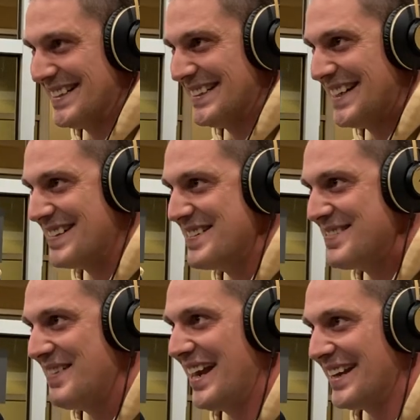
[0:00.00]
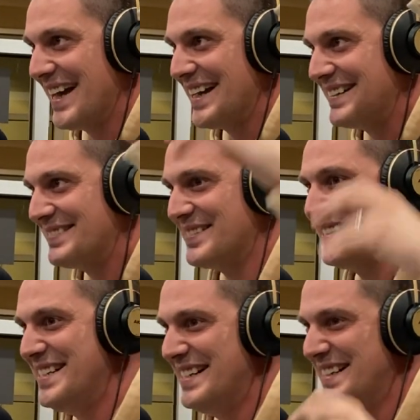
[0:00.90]
in there. We made it like we're
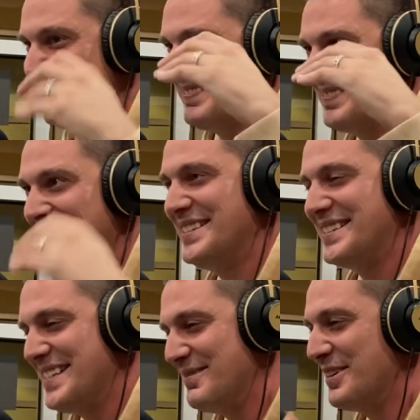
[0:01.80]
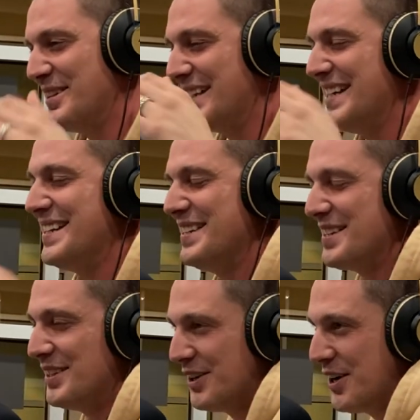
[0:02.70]
getting into
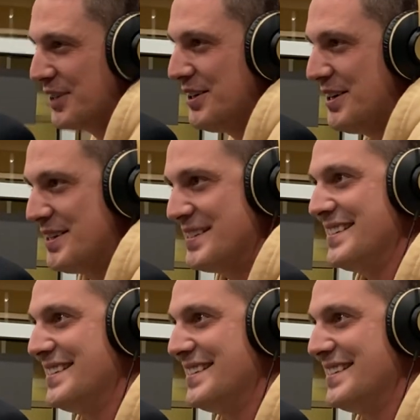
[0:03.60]
the dark arts.